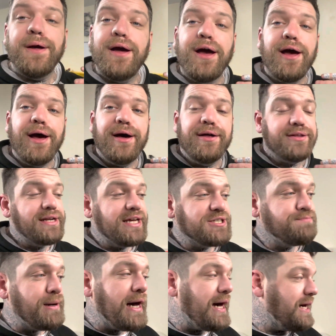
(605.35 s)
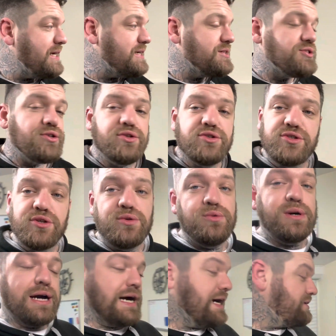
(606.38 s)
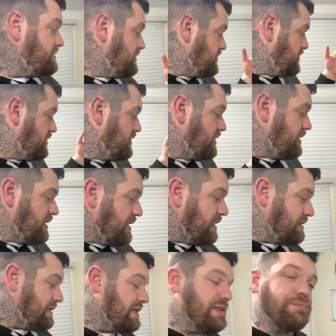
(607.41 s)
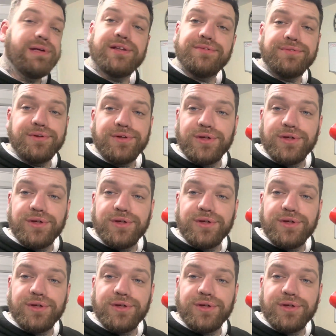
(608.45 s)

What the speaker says: the next part is to add a little bit of